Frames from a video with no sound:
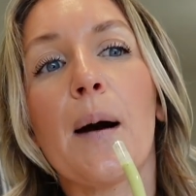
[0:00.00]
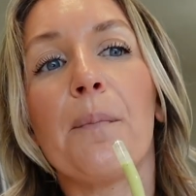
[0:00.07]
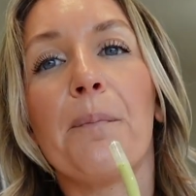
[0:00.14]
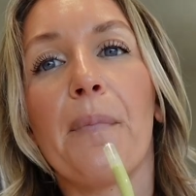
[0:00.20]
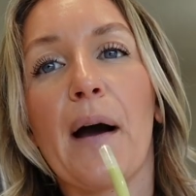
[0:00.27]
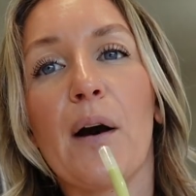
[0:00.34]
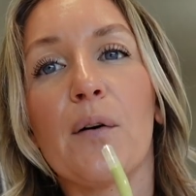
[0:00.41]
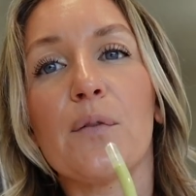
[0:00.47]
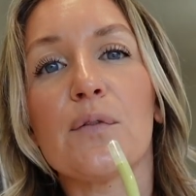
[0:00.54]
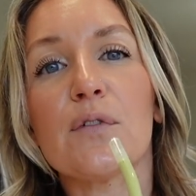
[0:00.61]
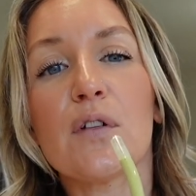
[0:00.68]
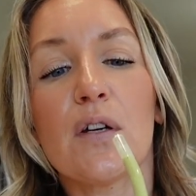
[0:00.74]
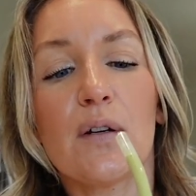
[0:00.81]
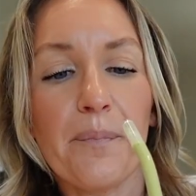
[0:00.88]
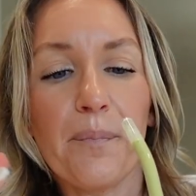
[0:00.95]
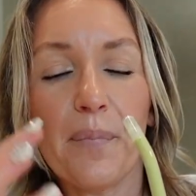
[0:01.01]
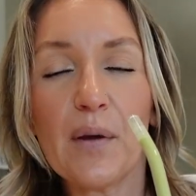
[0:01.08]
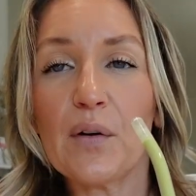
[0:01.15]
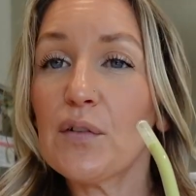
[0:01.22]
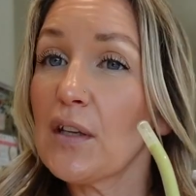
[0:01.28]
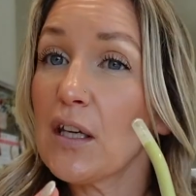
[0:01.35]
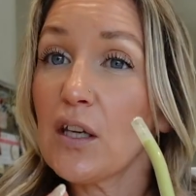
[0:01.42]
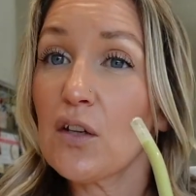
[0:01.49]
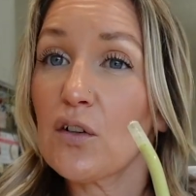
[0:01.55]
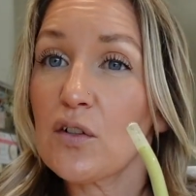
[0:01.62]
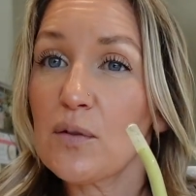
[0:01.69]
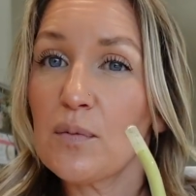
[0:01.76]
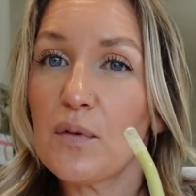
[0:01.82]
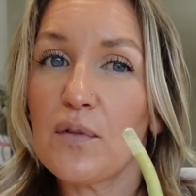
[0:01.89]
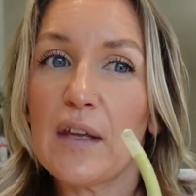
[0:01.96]
about building your
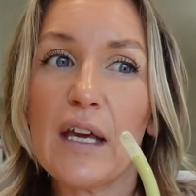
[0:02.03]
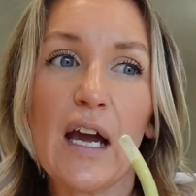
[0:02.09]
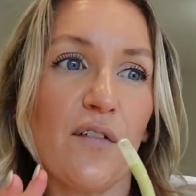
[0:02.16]
smoothie.